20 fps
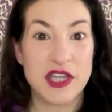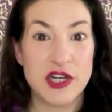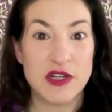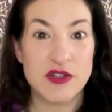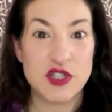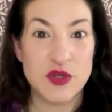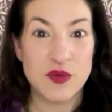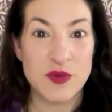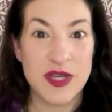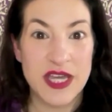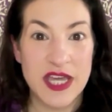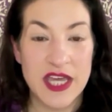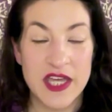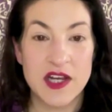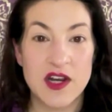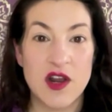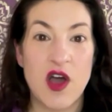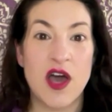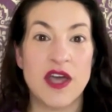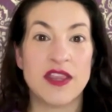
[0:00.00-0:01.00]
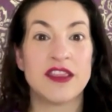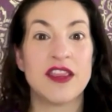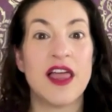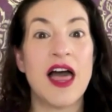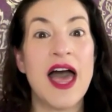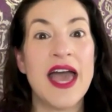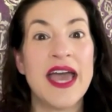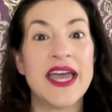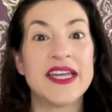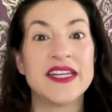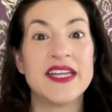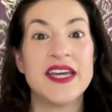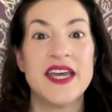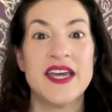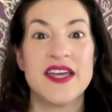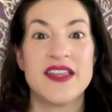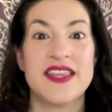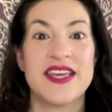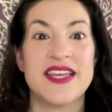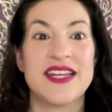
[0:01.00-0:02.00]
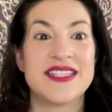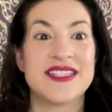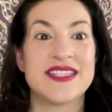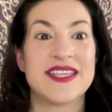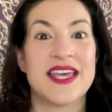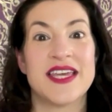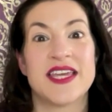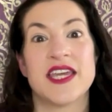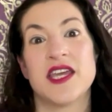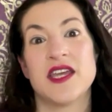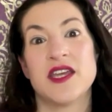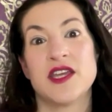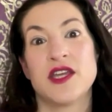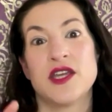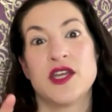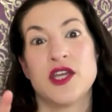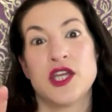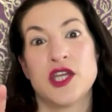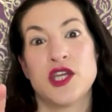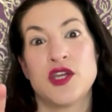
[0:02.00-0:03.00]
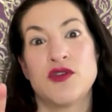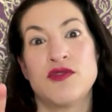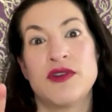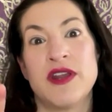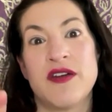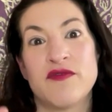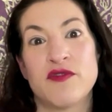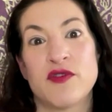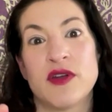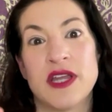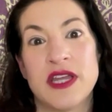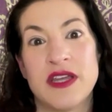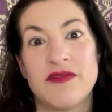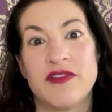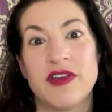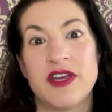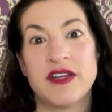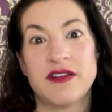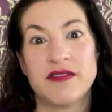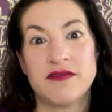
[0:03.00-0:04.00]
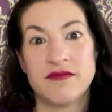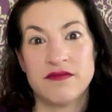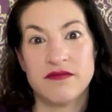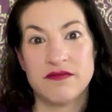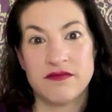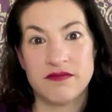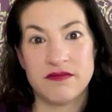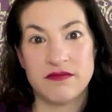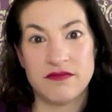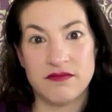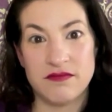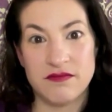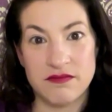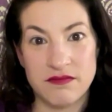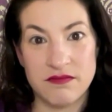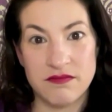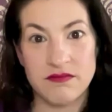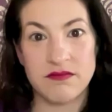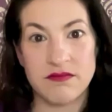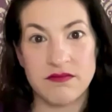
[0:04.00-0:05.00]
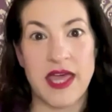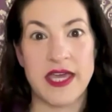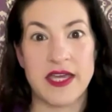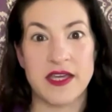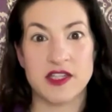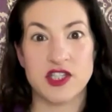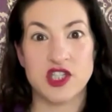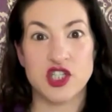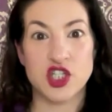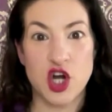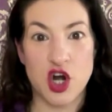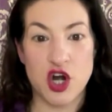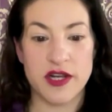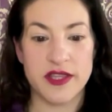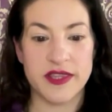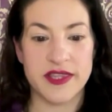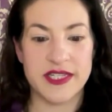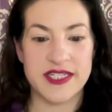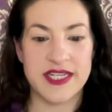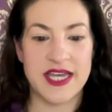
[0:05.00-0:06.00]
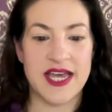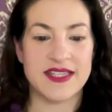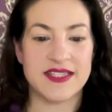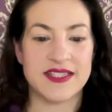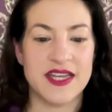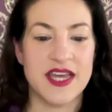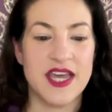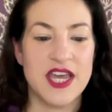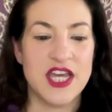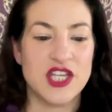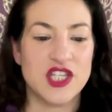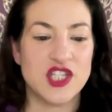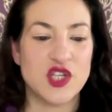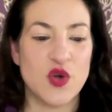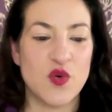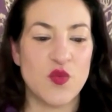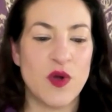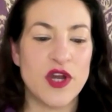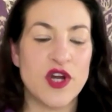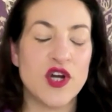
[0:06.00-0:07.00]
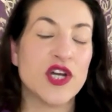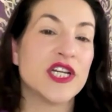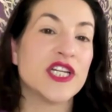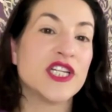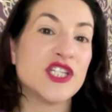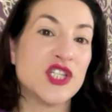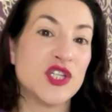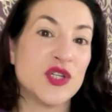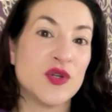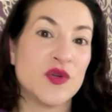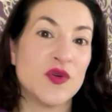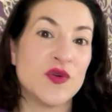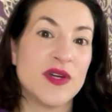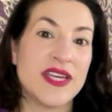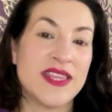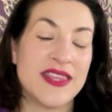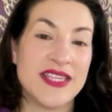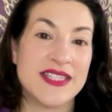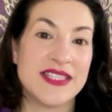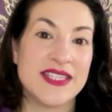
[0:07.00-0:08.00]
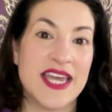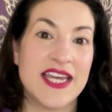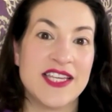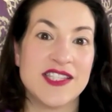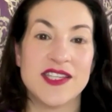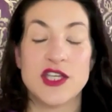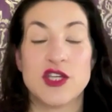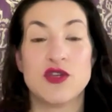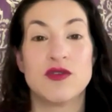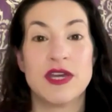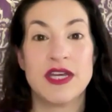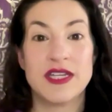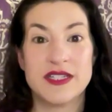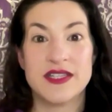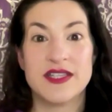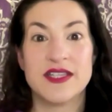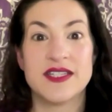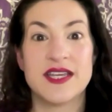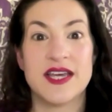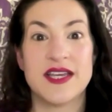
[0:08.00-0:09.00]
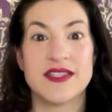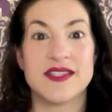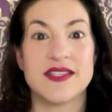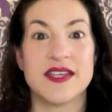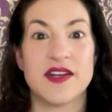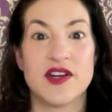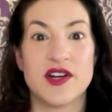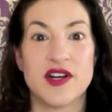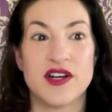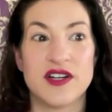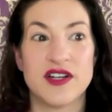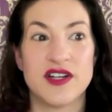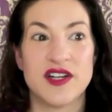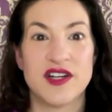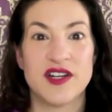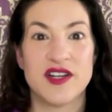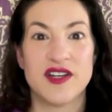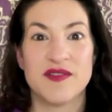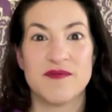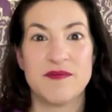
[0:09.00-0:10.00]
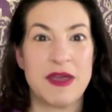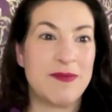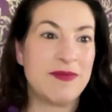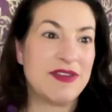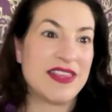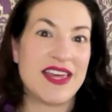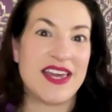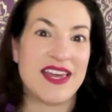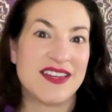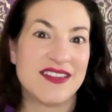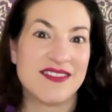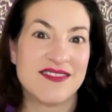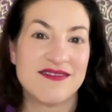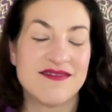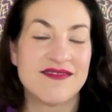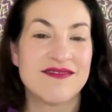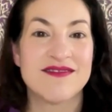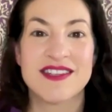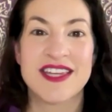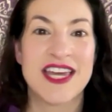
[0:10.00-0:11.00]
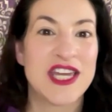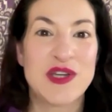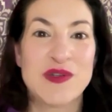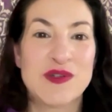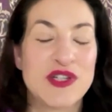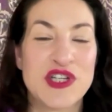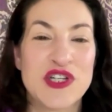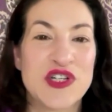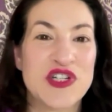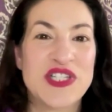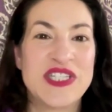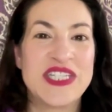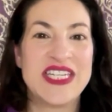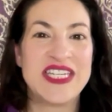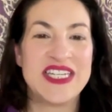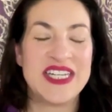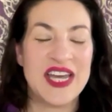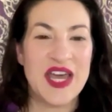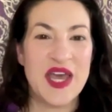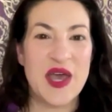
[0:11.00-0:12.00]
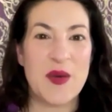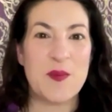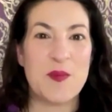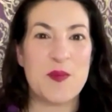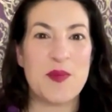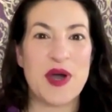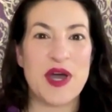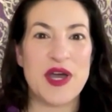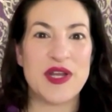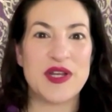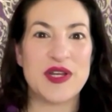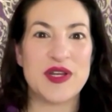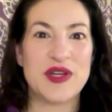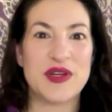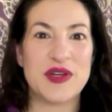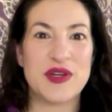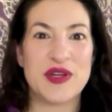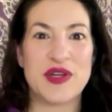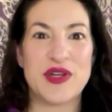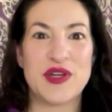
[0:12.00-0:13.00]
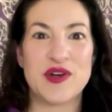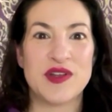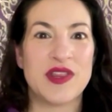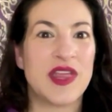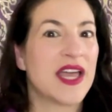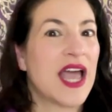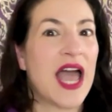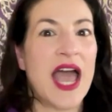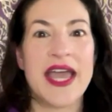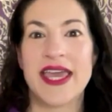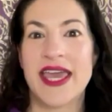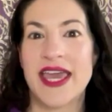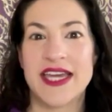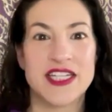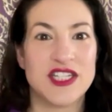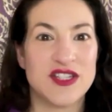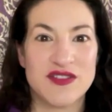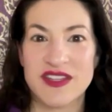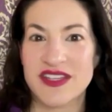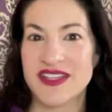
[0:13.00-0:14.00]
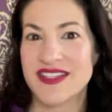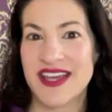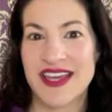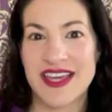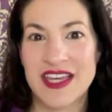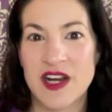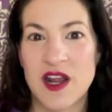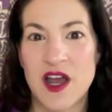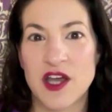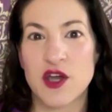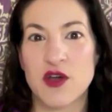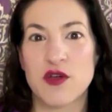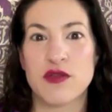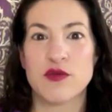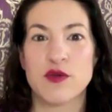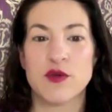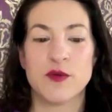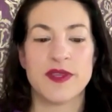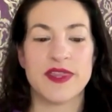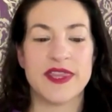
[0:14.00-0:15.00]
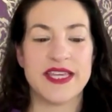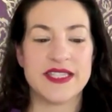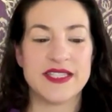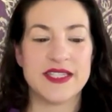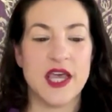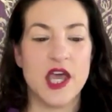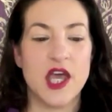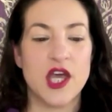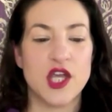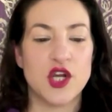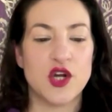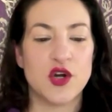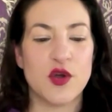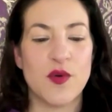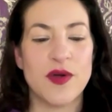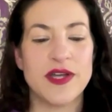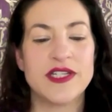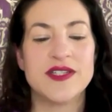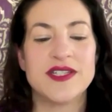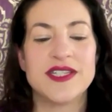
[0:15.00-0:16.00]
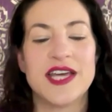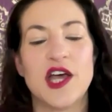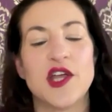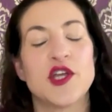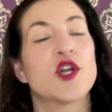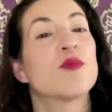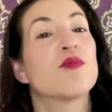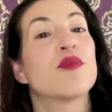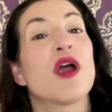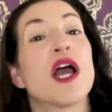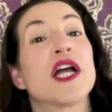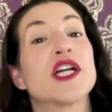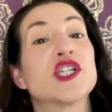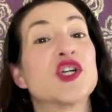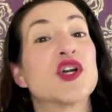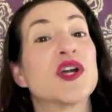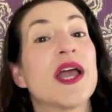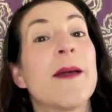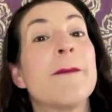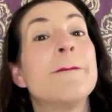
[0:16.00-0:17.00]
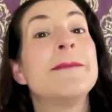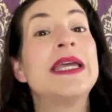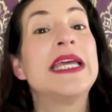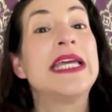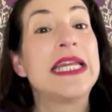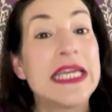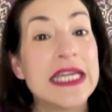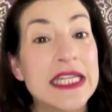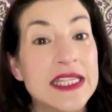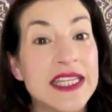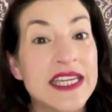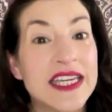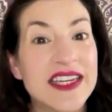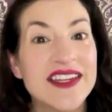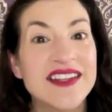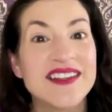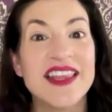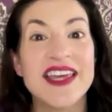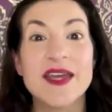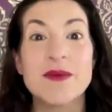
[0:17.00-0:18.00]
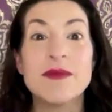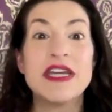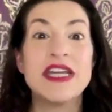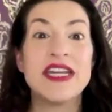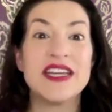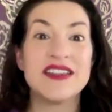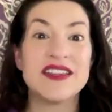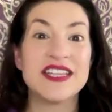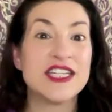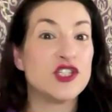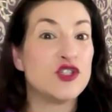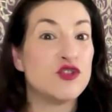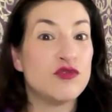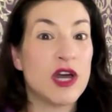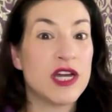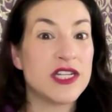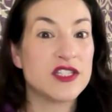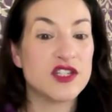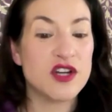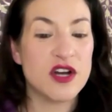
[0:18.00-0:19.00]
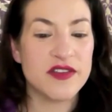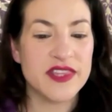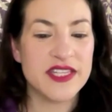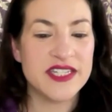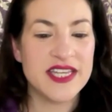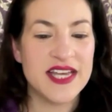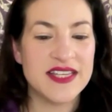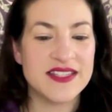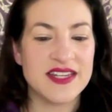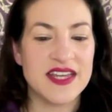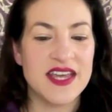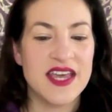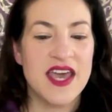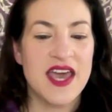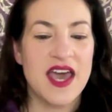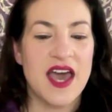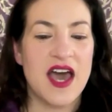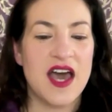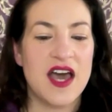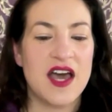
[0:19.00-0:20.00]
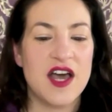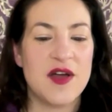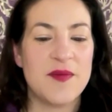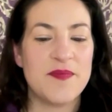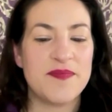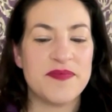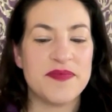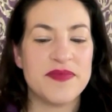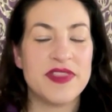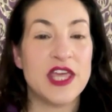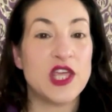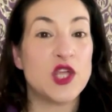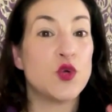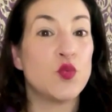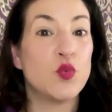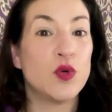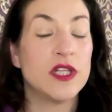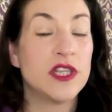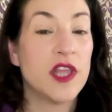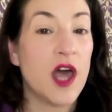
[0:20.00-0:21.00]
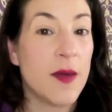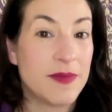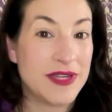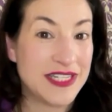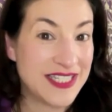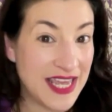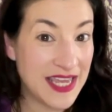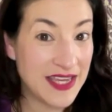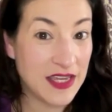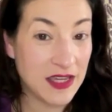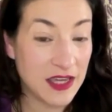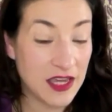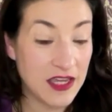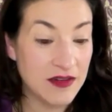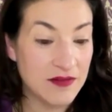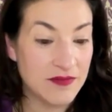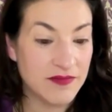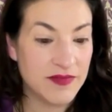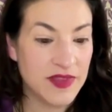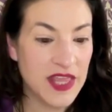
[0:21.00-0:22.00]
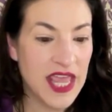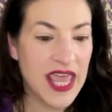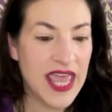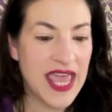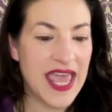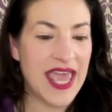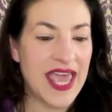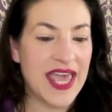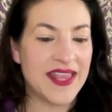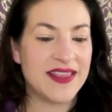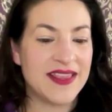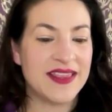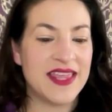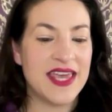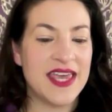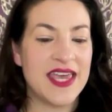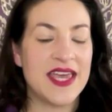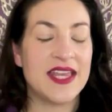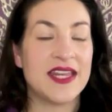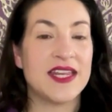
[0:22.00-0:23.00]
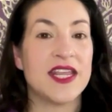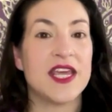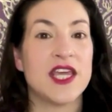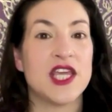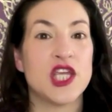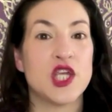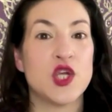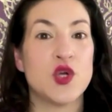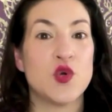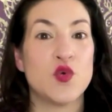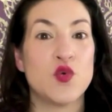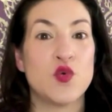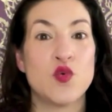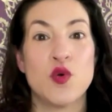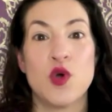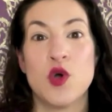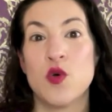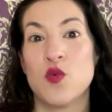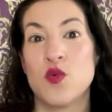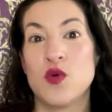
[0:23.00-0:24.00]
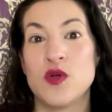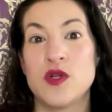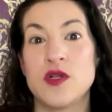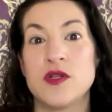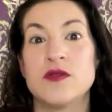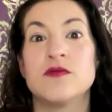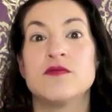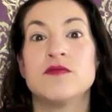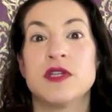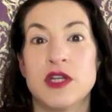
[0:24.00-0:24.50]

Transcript: doing it online, then it's like you never even like started the test. So what you're going to do in this case, like you get to the test center, maybe they get you to your seat, but you're like, I can't do this. I cannot go through with this. You're going to tell your proctor immediately, like immediately, do not start the test, that you will not be taking it. And then you will,